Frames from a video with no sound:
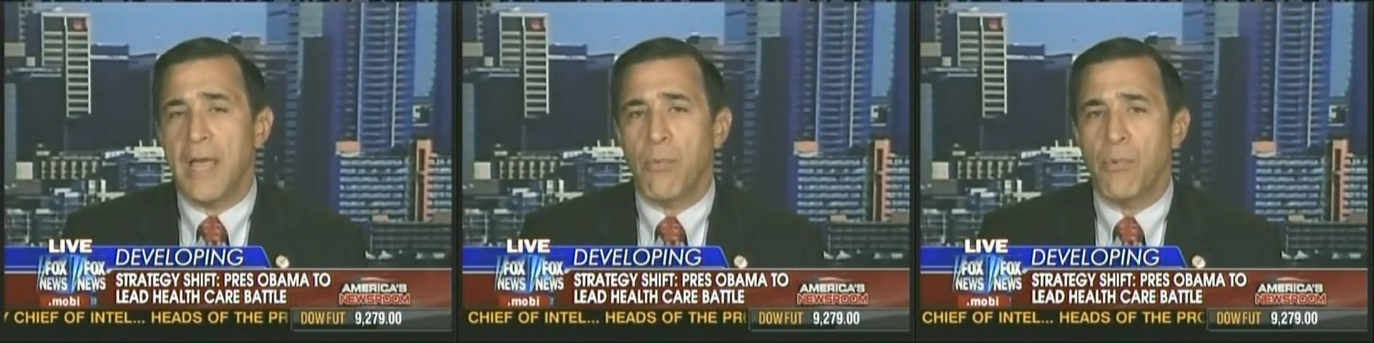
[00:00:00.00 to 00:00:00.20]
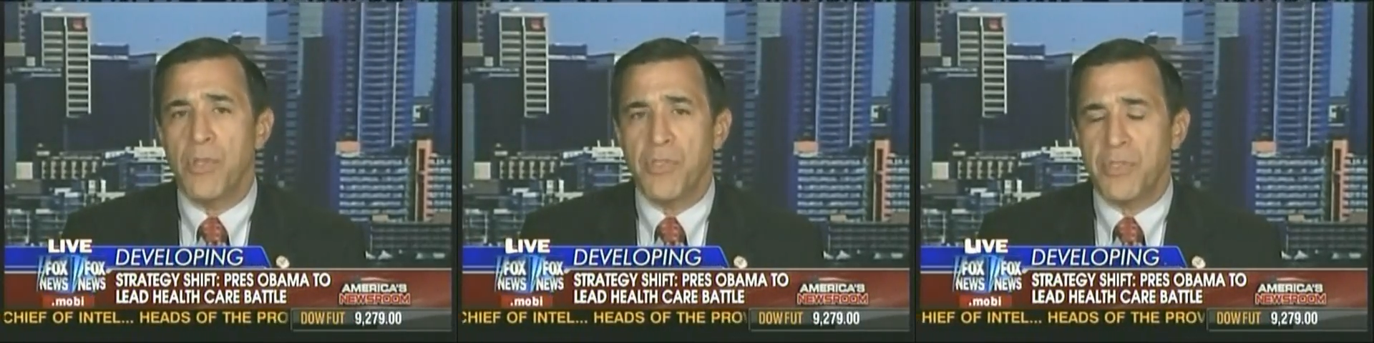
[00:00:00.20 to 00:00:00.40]

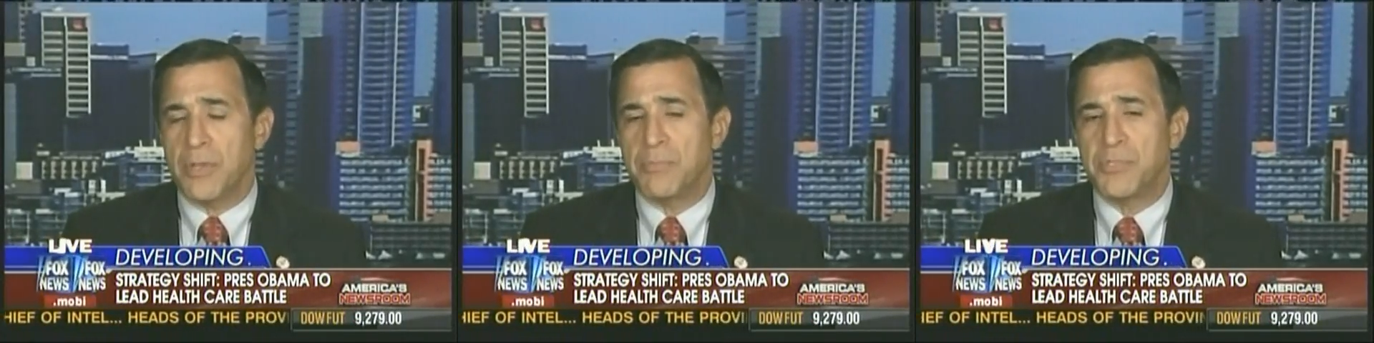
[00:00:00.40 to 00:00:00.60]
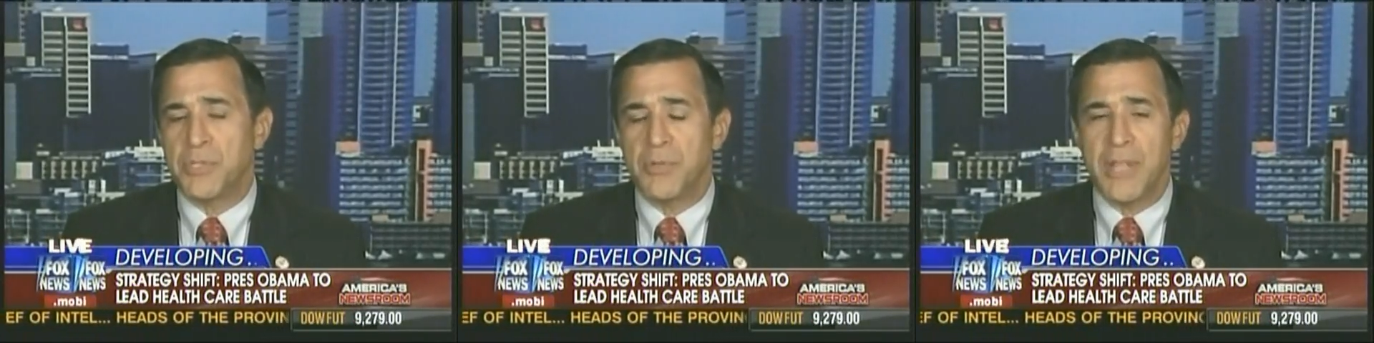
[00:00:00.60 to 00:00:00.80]
with
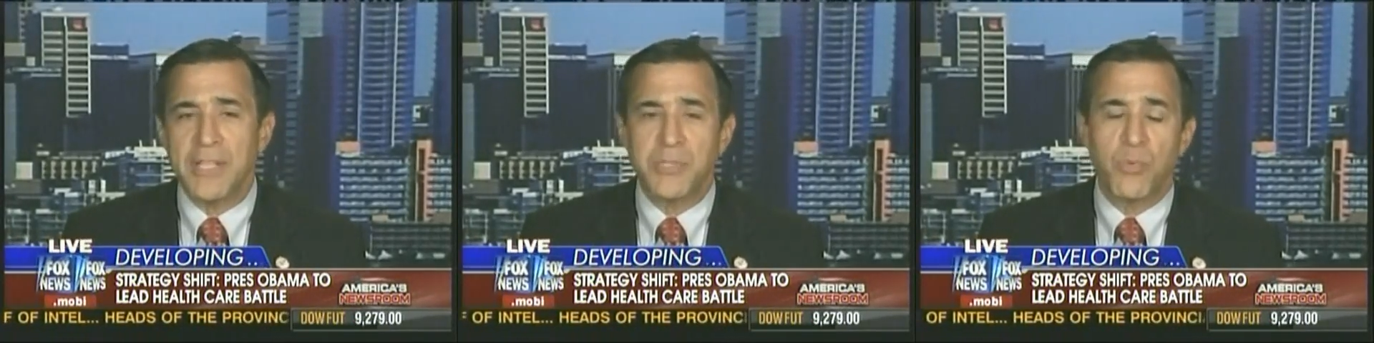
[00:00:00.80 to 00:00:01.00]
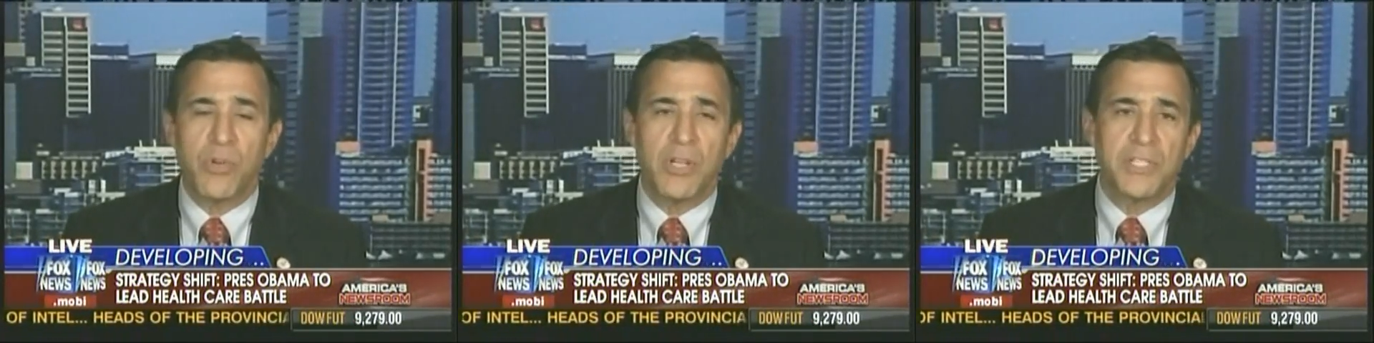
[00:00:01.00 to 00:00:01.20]
them. So
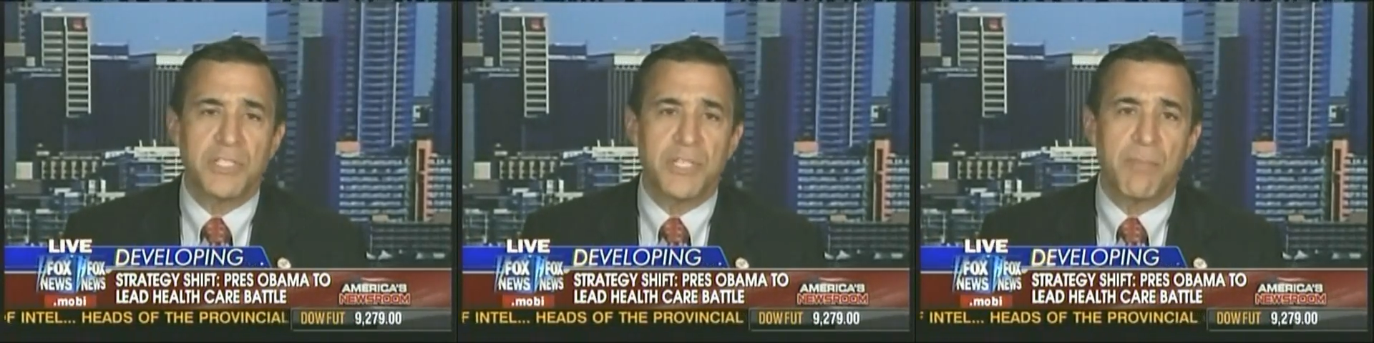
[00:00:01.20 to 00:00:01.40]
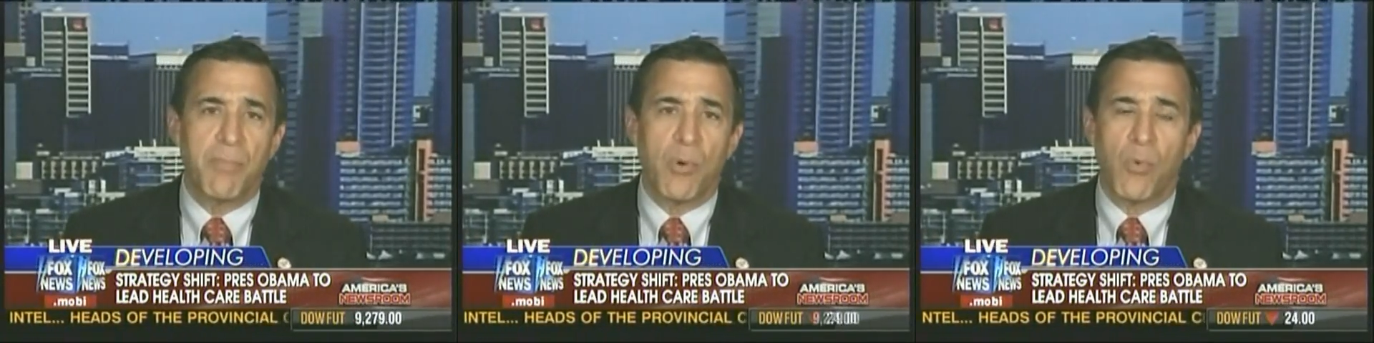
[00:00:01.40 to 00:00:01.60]
that's a
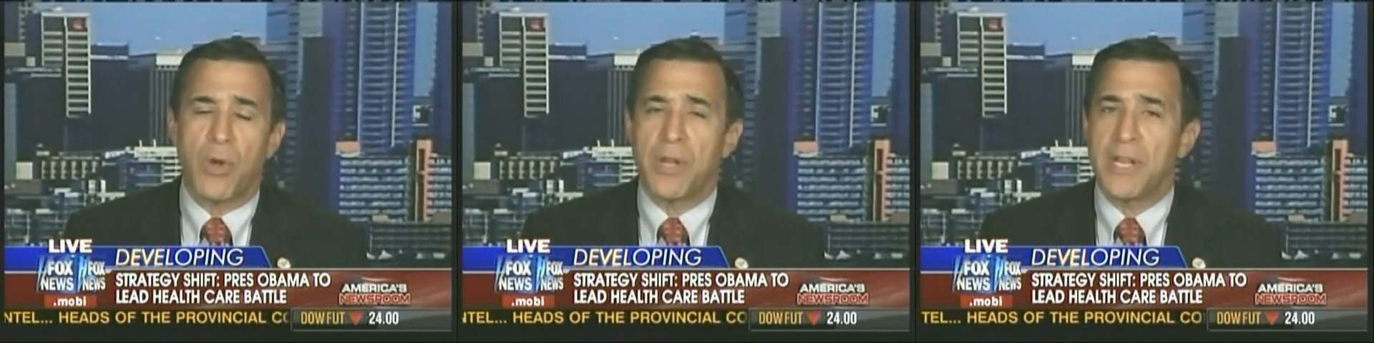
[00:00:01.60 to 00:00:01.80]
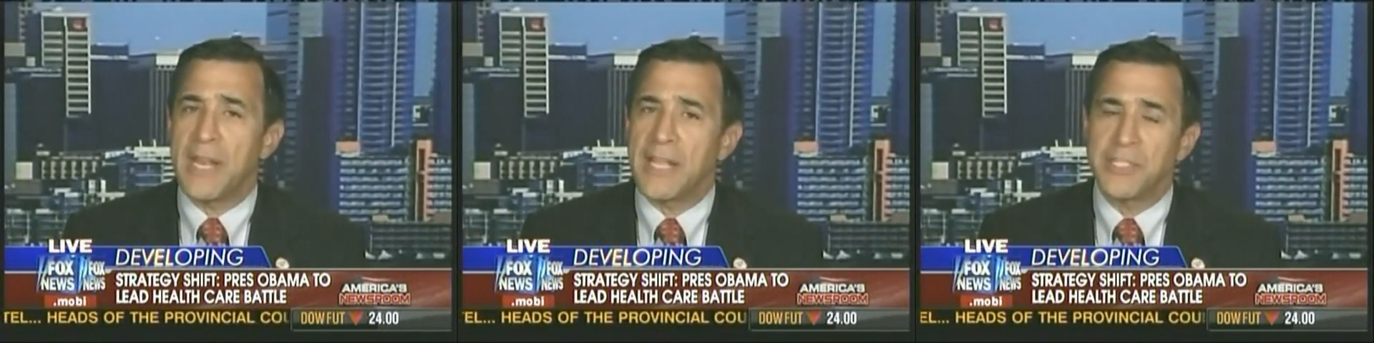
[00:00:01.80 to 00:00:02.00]
simple
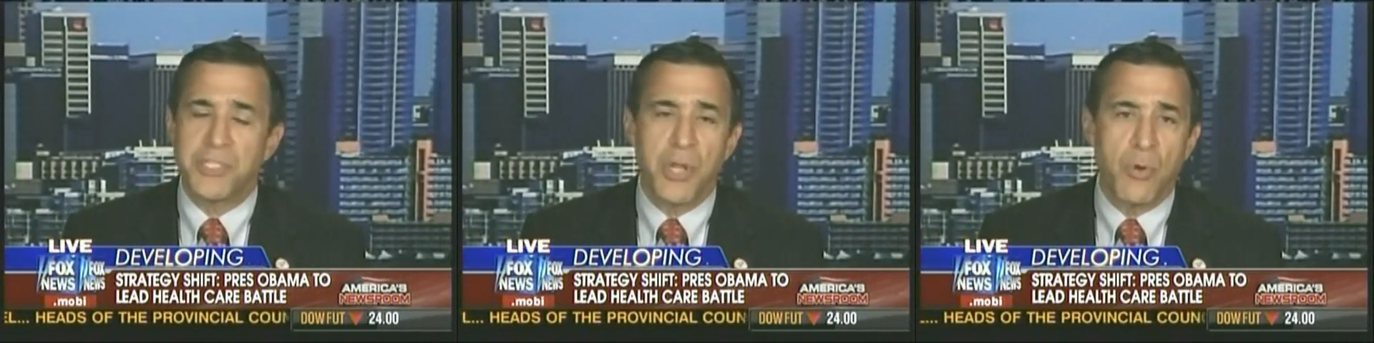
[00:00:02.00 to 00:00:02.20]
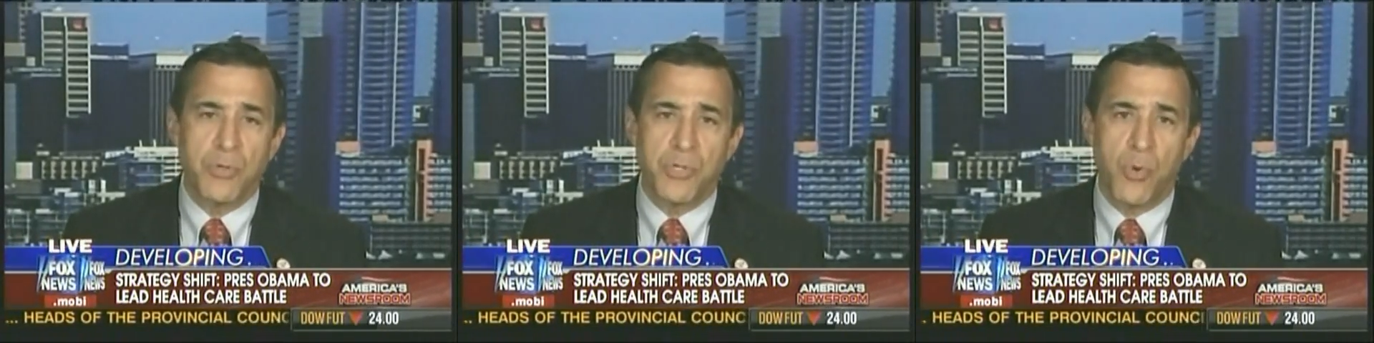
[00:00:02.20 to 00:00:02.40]
one. It has
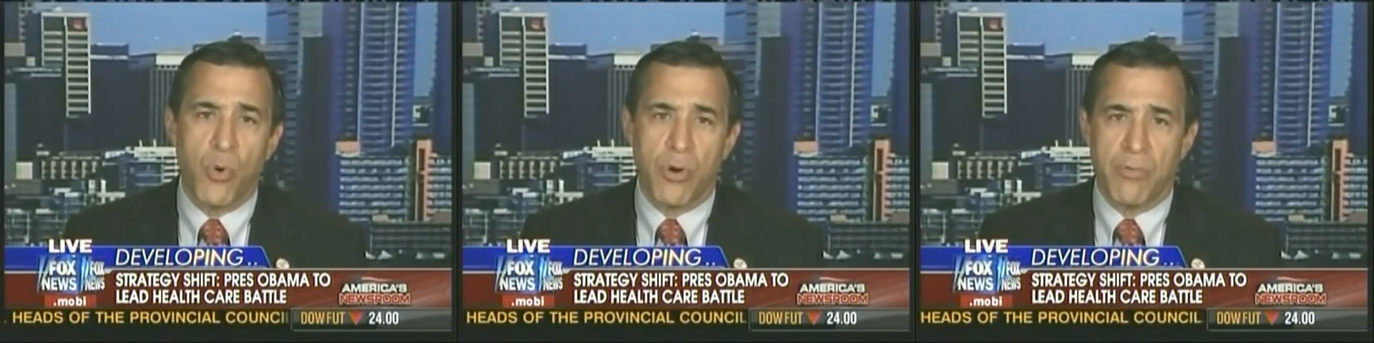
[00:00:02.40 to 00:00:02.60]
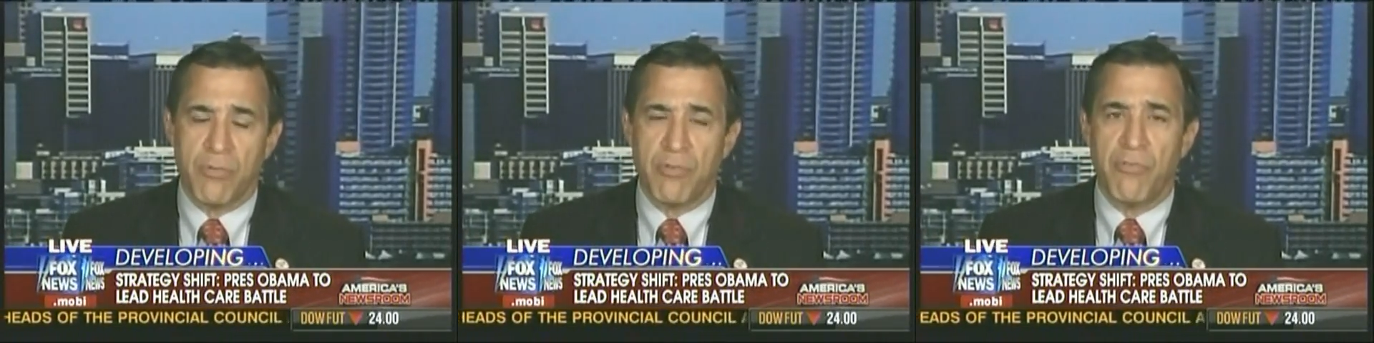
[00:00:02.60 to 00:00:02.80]
no
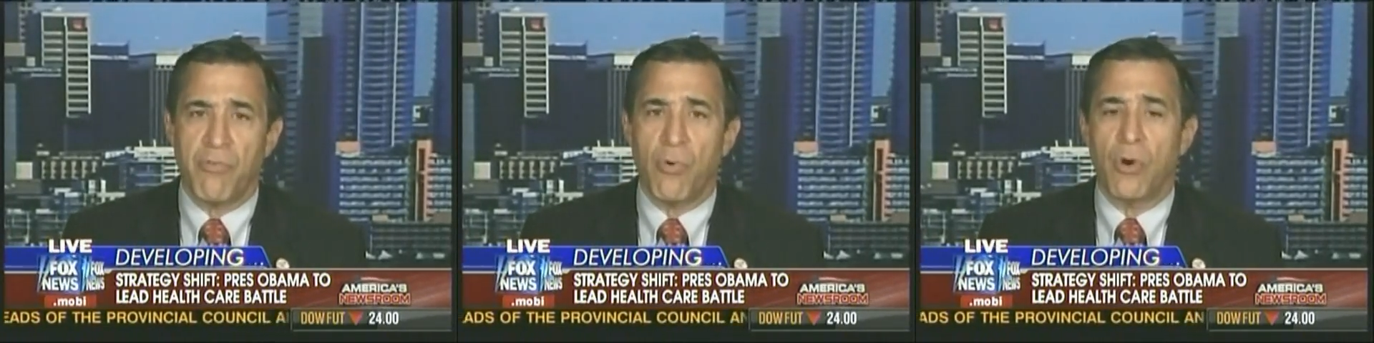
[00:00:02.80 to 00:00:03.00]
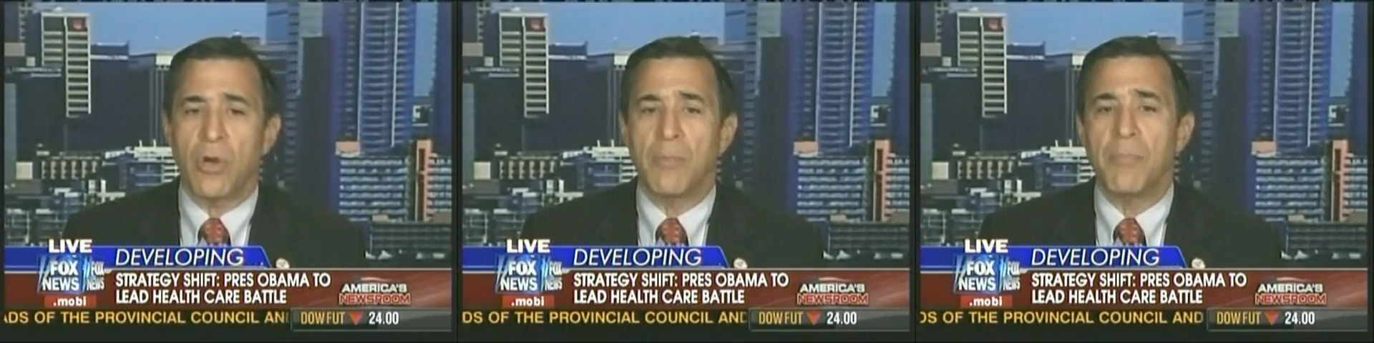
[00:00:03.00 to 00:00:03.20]
tort
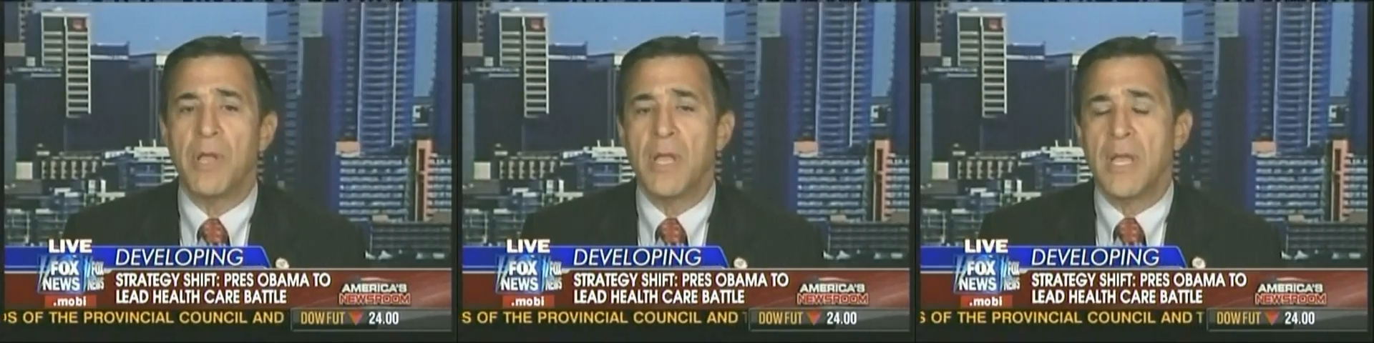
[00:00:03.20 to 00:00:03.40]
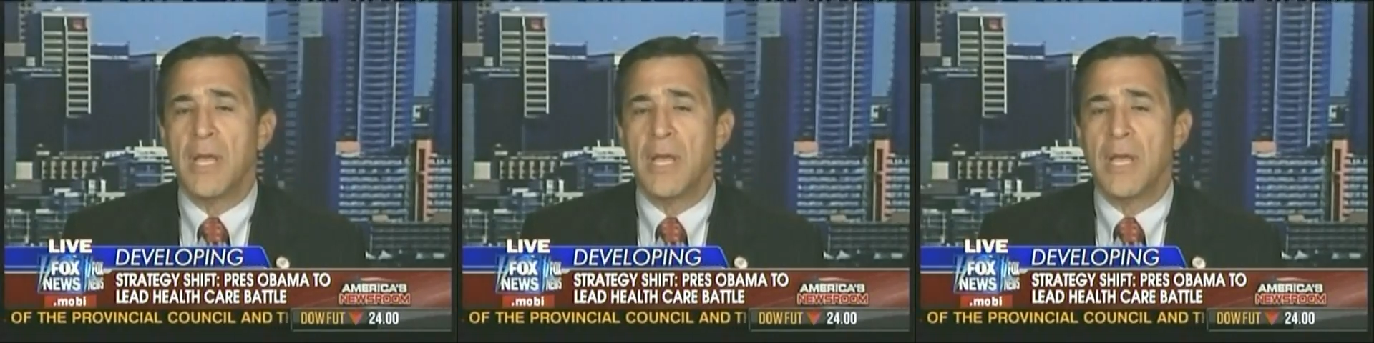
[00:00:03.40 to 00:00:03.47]
reform.